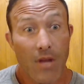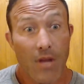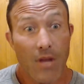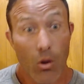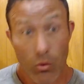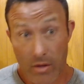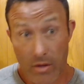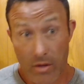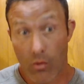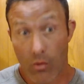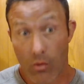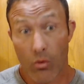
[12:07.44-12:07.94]

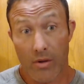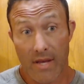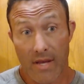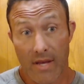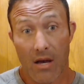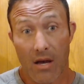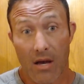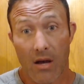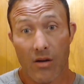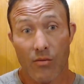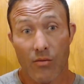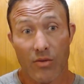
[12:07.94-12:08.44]
Oh yeah, well
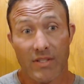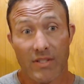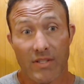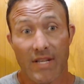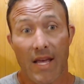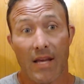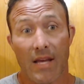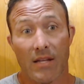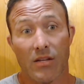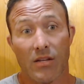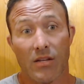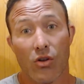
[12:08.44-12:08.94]
yeah, hundred
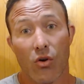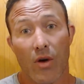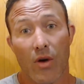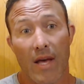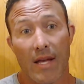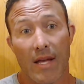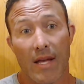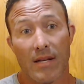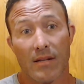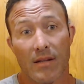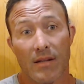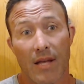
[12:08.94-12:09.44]
percent. You know,
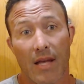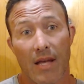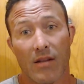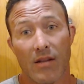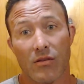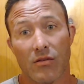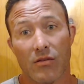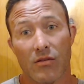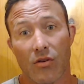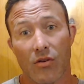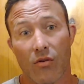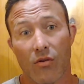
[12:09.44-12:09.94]
and
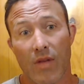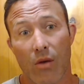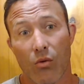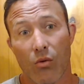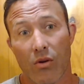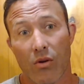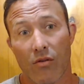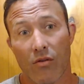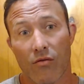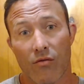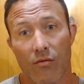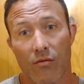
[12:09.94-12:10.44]
and you know they
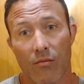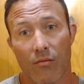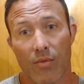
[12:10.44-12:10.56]
would have,